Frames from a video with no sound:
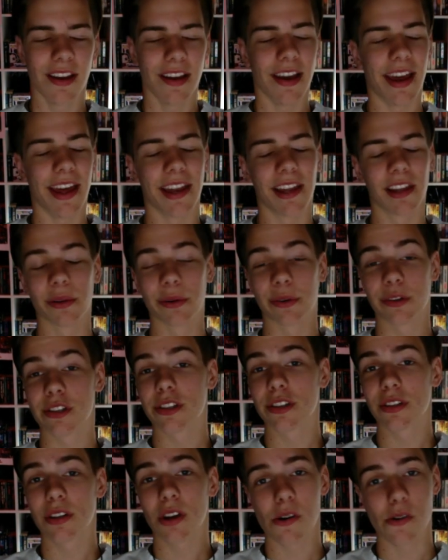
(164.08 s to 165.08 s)
and it looks
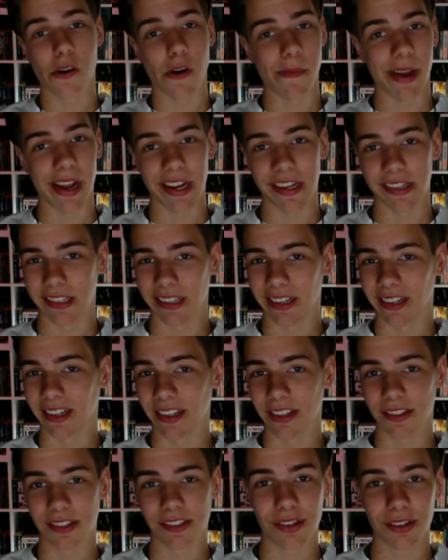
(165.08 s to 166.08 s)
so
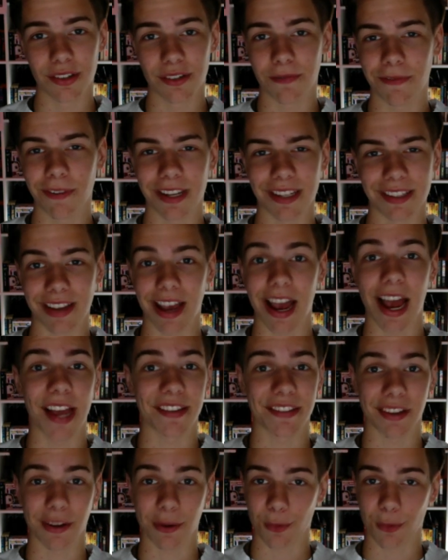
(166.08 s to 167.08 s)
amazing. Just fantastic